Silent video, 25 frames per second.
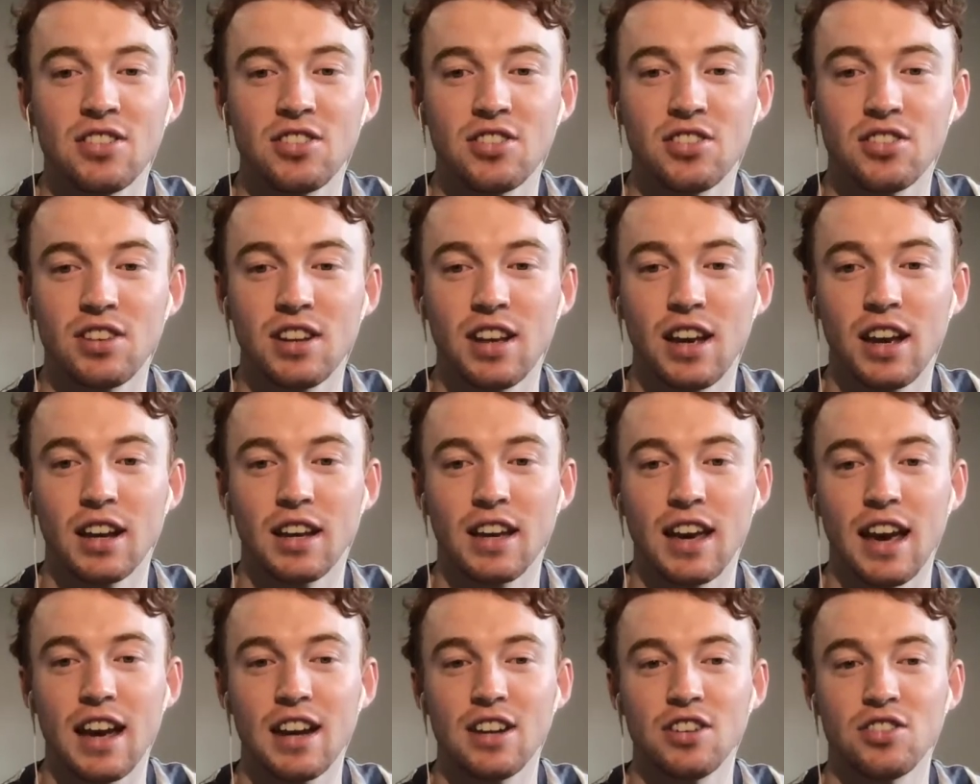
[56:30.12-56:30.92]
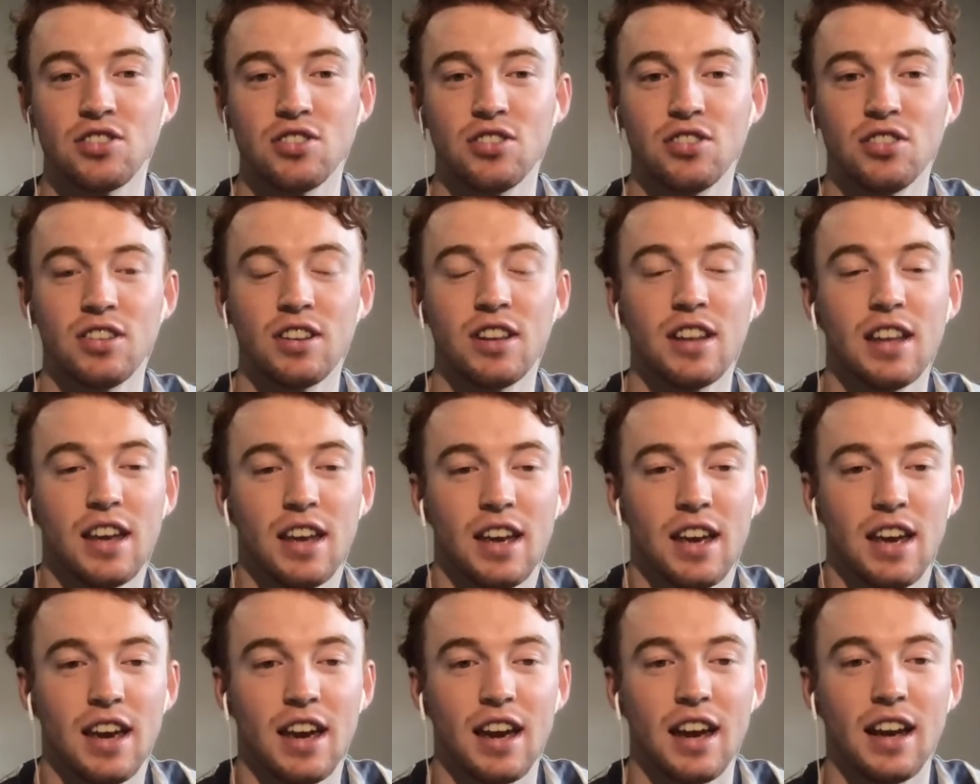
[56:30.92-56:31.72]
occasion.
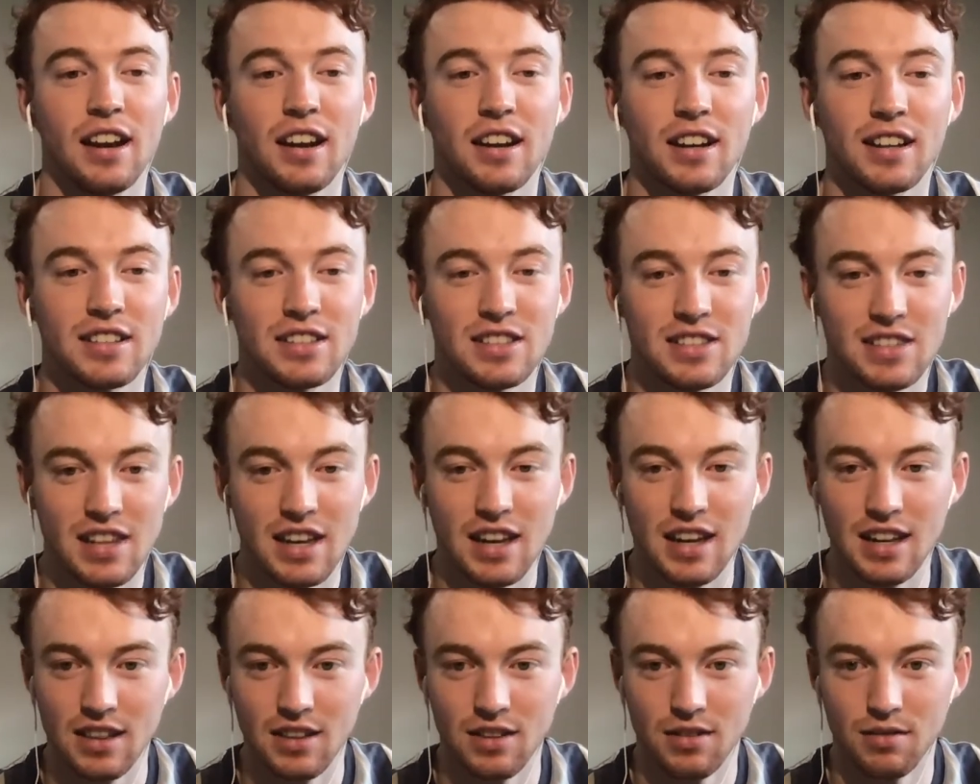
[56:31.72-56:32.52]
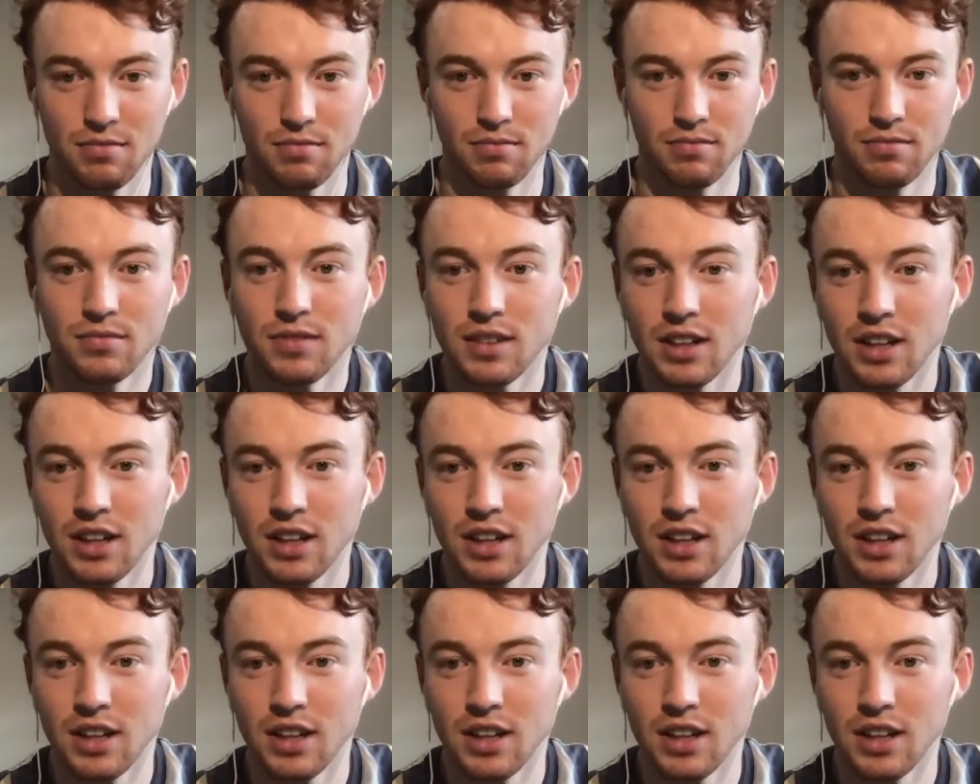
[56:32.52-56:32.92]
And I can see them,